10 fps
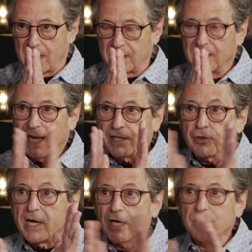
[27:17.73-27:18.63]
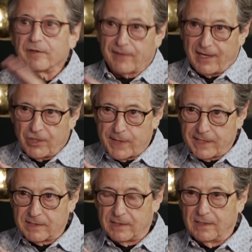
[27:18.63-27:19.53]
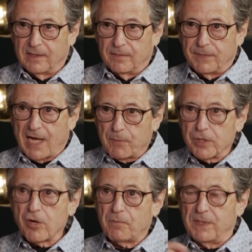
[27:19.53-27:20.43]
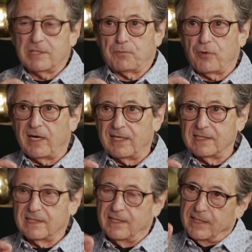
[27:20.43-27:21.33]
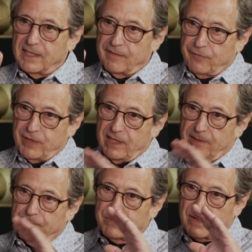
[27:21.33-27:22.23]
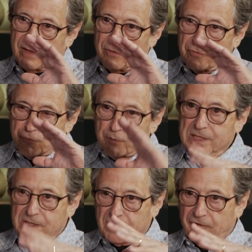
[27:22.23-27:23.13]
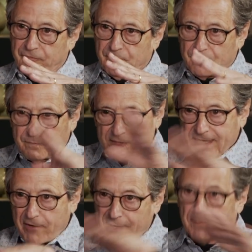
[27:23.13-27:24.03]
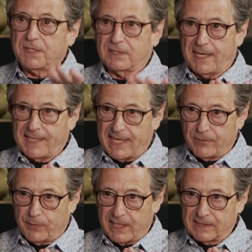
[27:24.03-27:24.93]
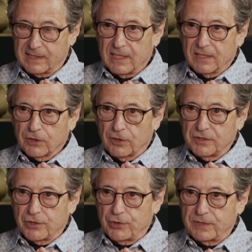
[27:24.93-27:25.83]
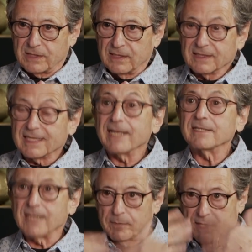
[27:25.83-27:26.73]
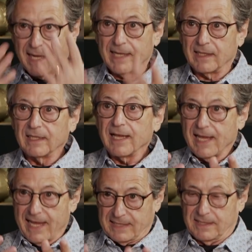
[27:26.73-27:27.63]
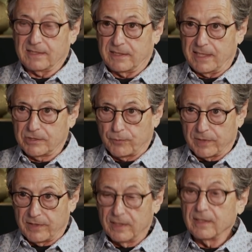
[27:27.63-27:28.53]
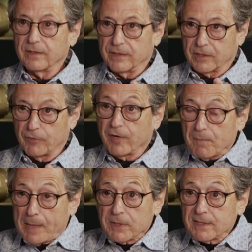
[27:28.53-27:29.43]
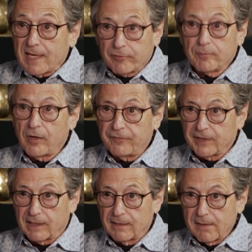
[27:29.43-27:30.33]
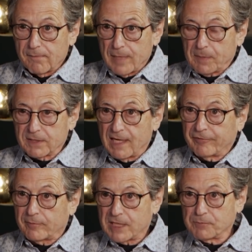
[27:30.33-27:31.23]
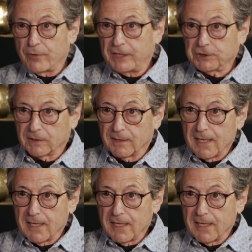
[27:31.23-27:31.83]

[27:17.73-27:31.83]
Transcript: I don't know how to evaluate it, but I would not be surprised if the risk of tearing up society constitutes 10 times higher excess death risk than COVID. People die from poverty. People die from desperation.